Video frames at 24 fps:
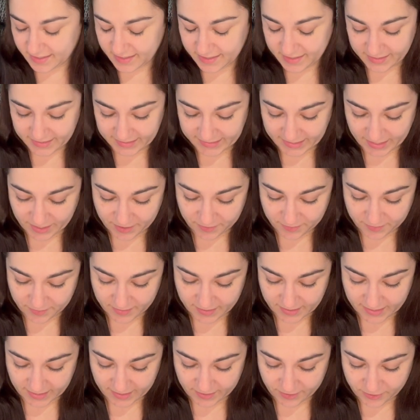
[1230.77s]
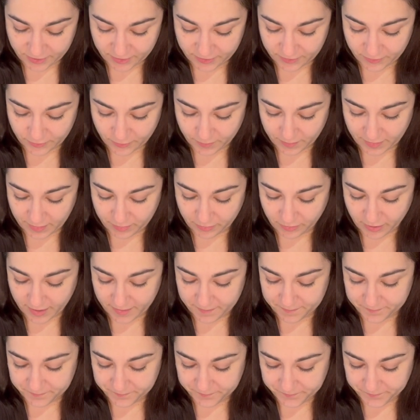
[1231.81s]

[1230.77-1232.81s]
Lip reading: so it could not be prime.